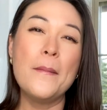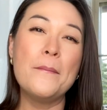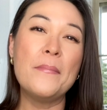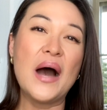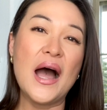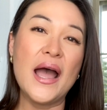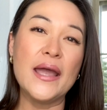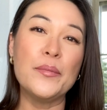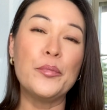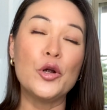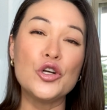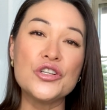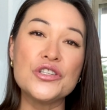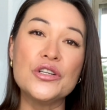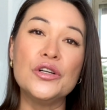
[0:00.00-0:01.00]
My
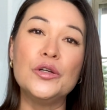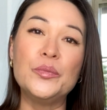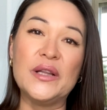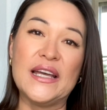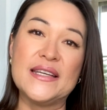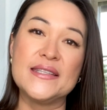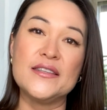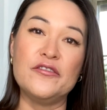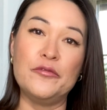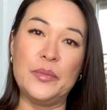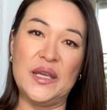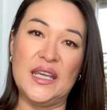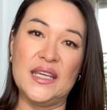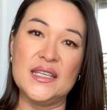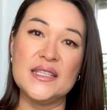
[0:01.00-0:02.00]
personal place of
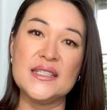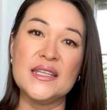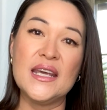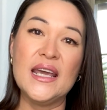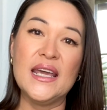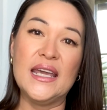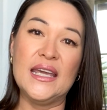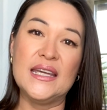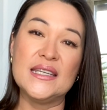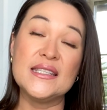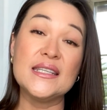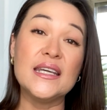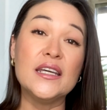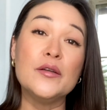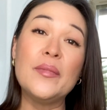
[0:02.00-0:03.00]
peace
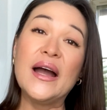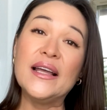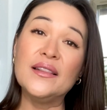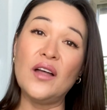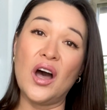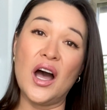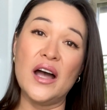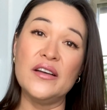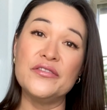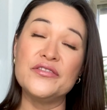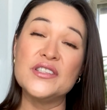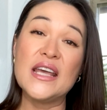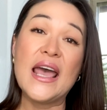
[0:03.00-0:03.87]
is in my loft.